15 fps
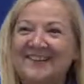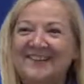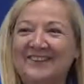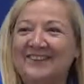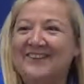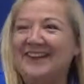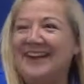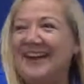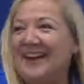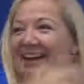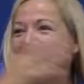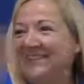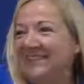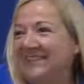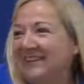Oh, what
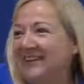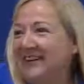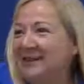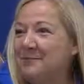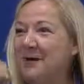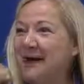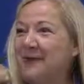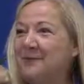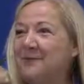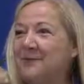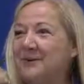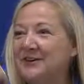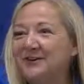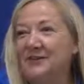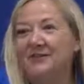else? What do you buy?
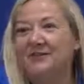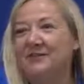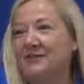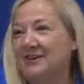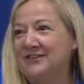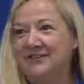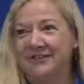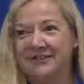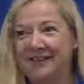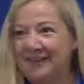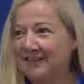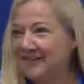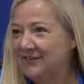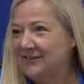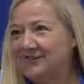What's your
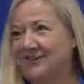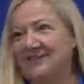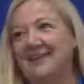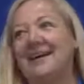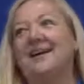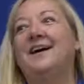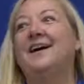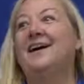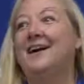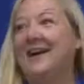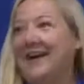thing that you just like, I